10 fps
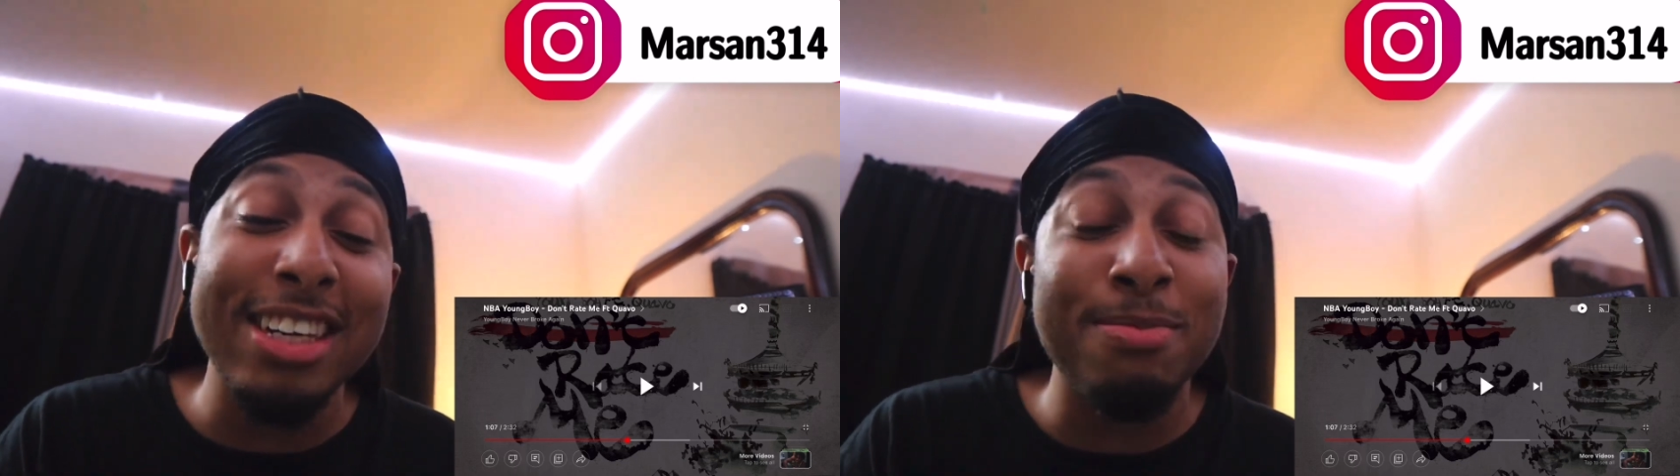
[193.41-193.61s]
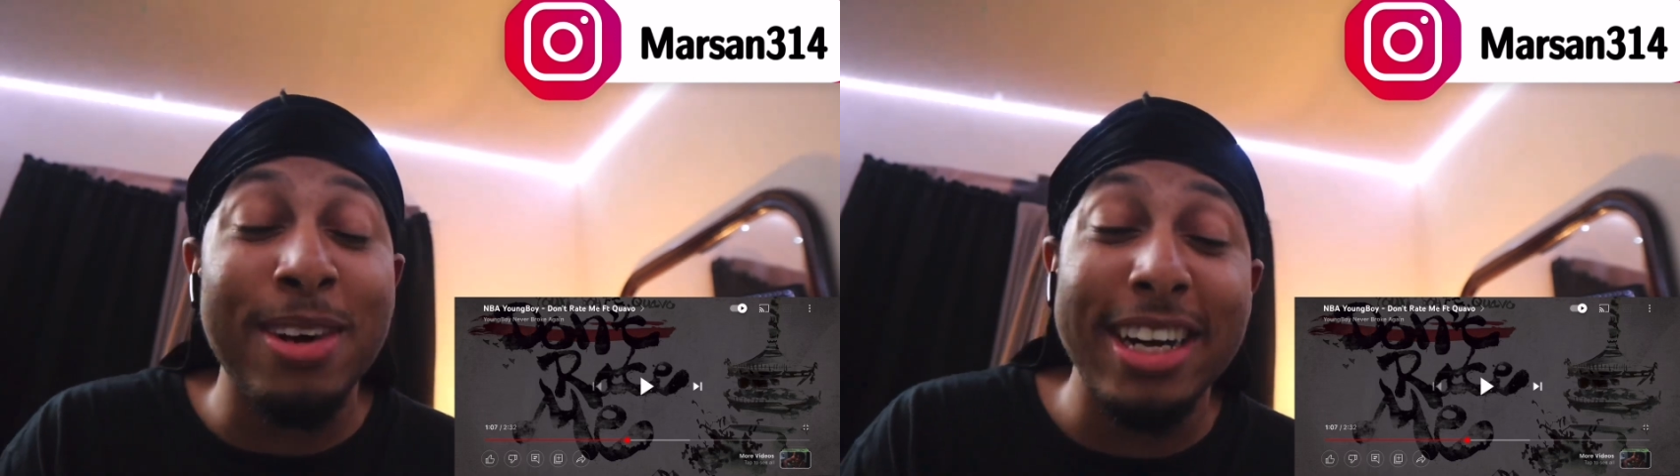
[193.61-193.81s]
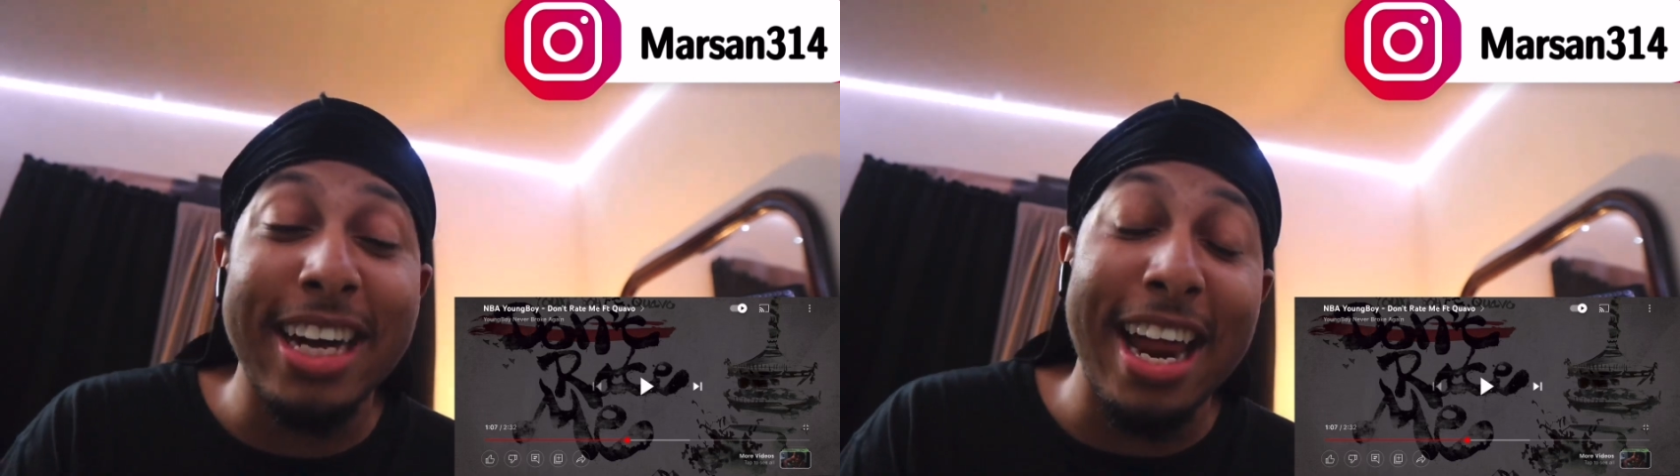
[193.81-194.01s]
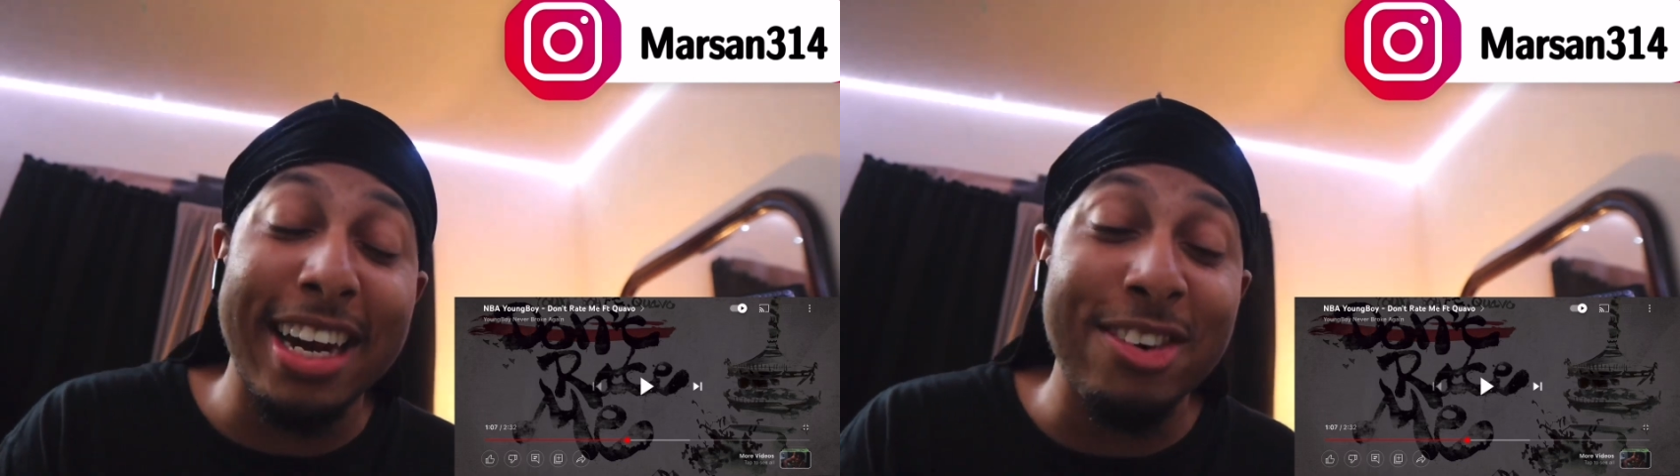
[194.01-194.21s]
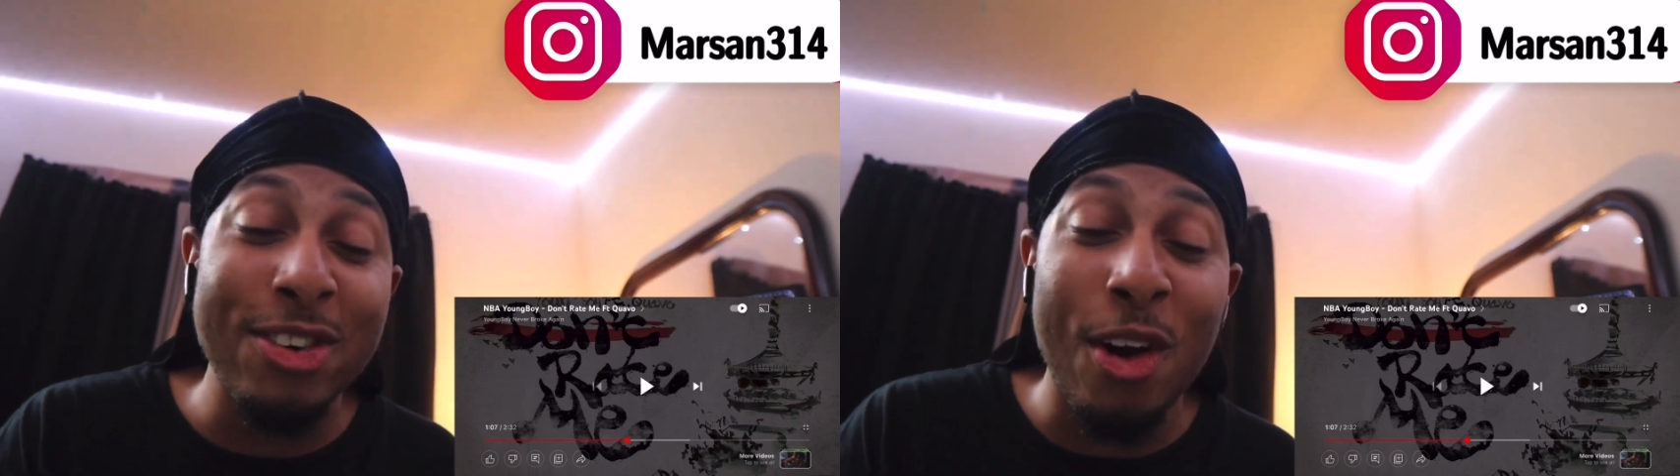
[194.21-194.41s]
this bug
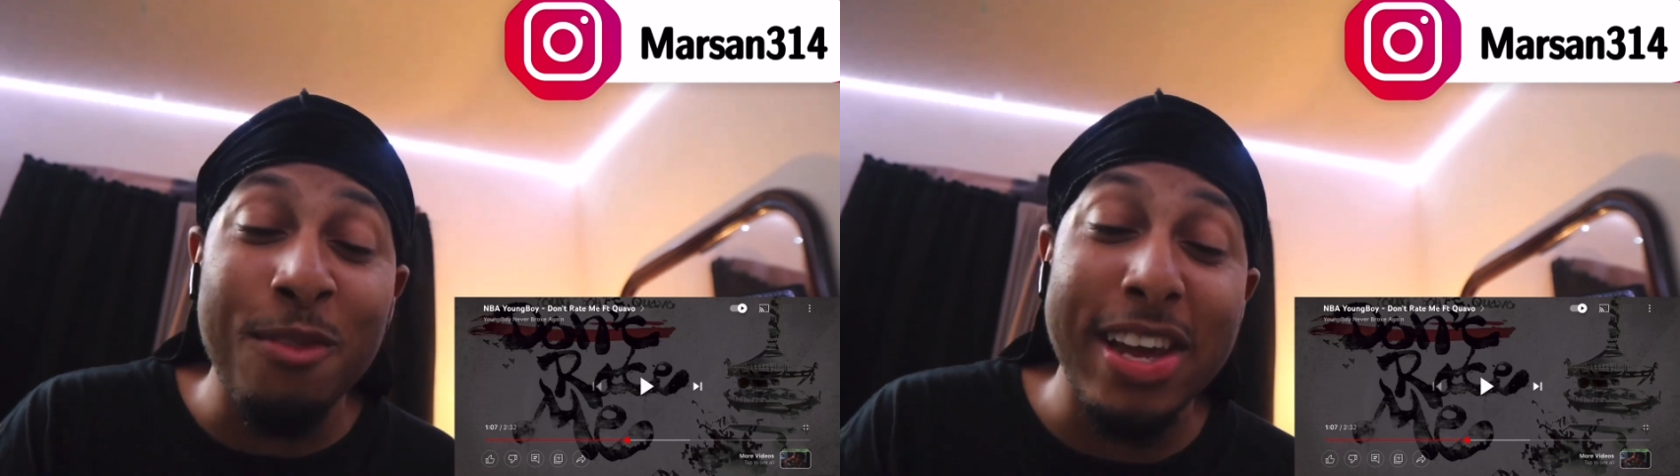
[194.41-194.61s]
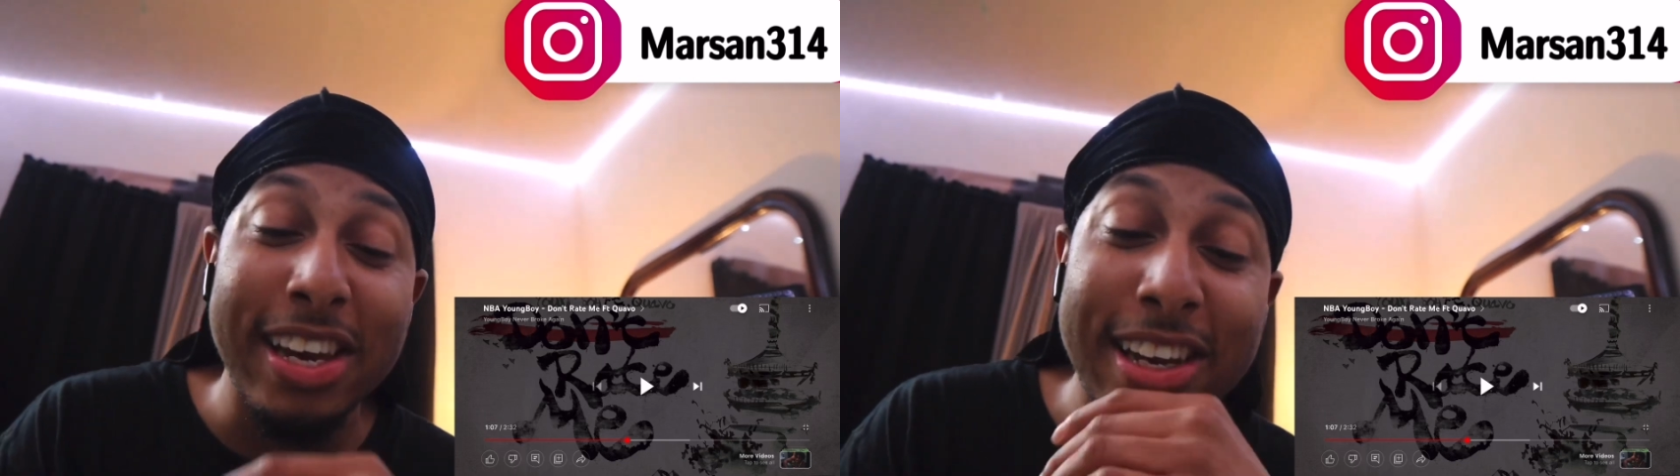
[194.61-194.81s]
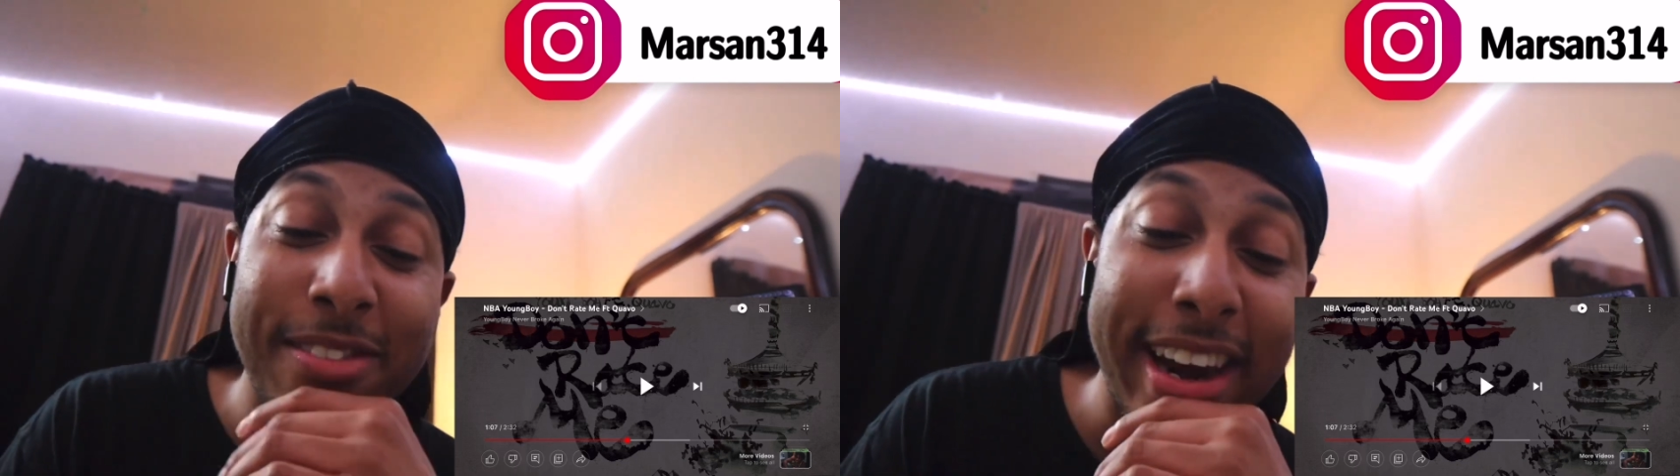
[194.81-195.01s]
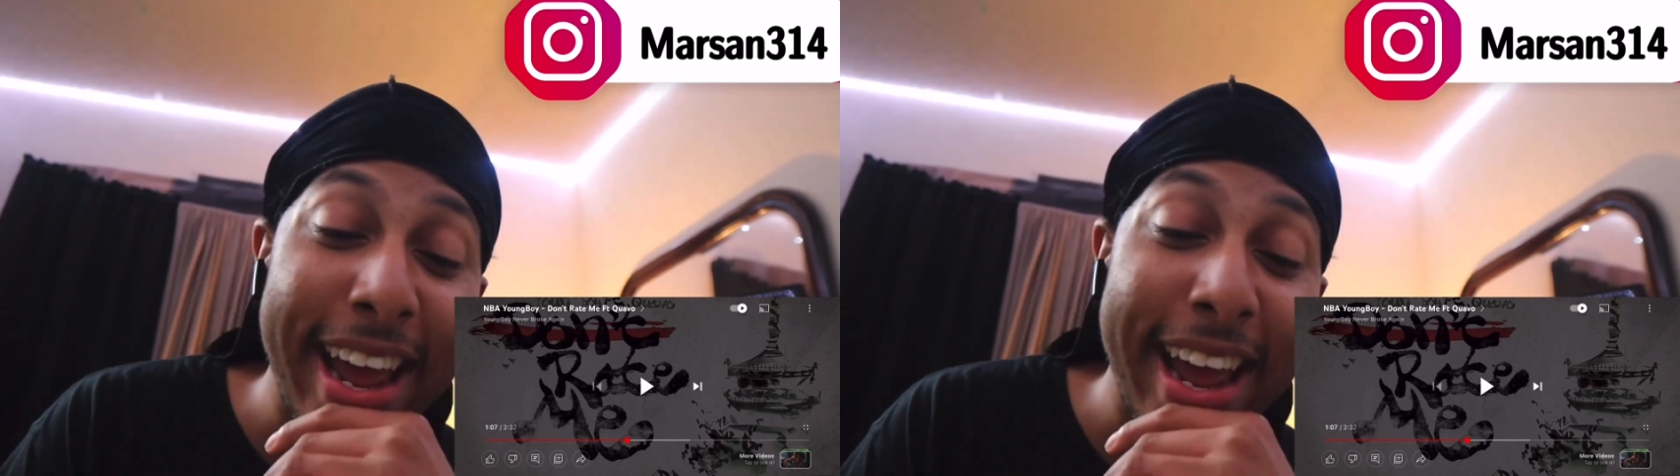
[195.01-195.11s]
kind of grew on me a little bit.